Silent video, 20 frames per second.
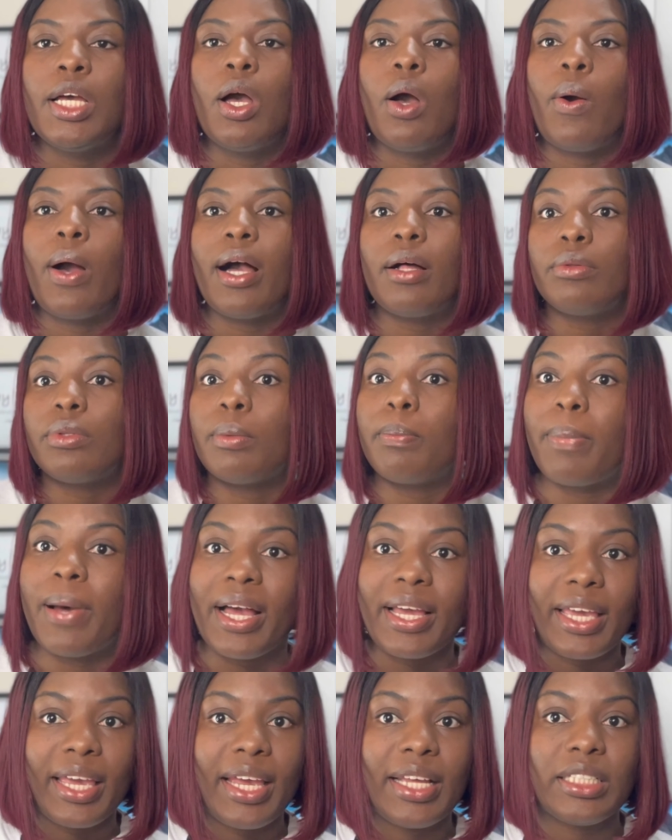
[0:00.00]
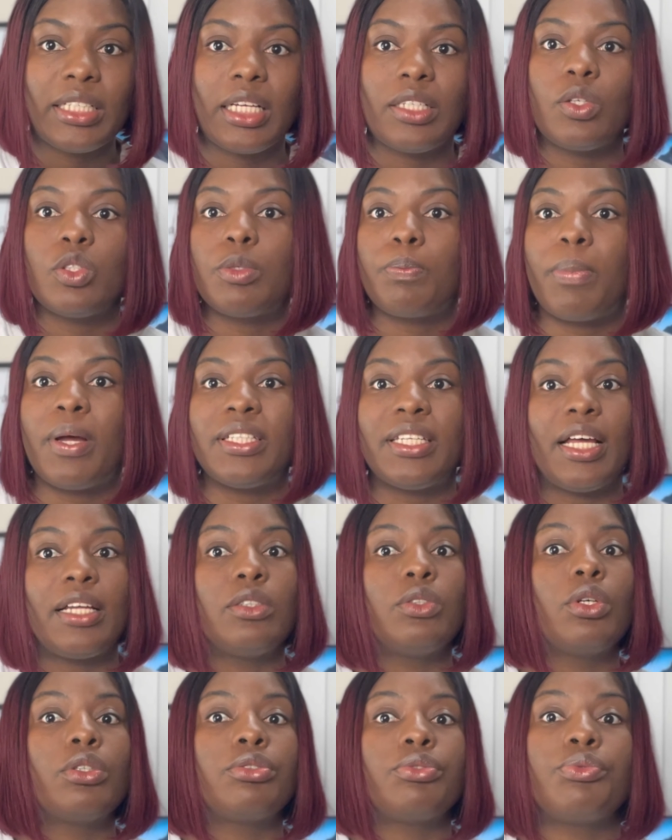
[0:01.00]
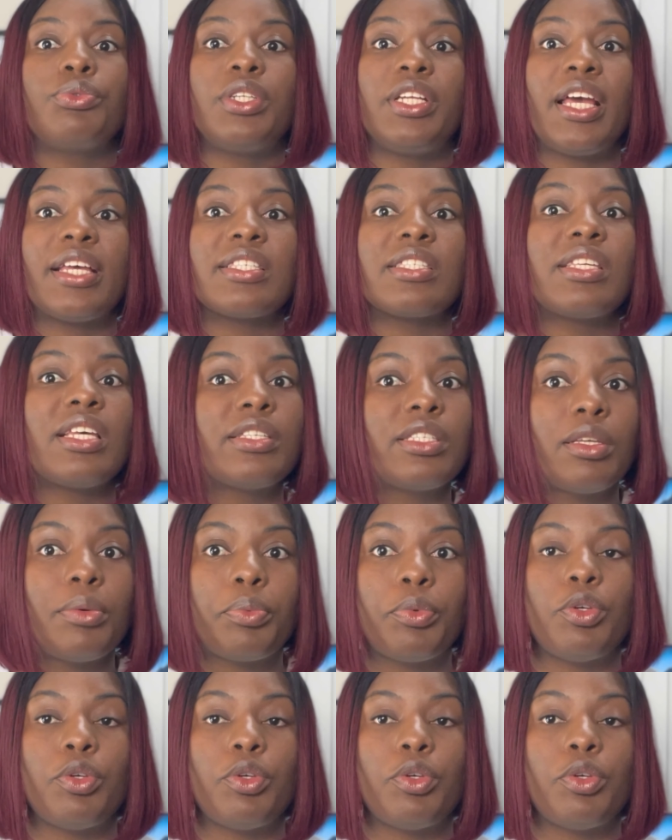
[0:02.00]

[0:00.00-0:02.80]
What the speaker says: while the back end are those parts that are not really accessible.